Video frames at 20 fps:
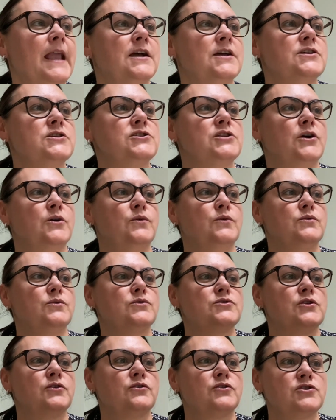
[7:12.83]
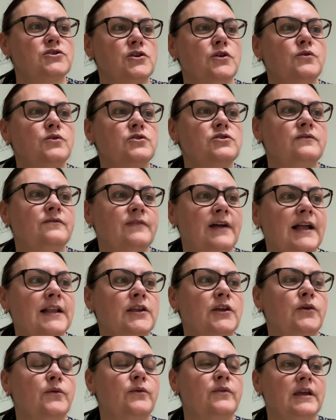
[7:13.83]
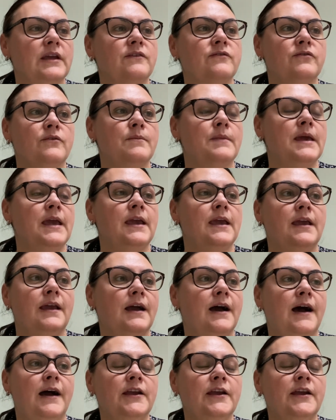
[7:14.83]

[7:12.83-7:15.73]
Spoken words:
So the social value thing for me,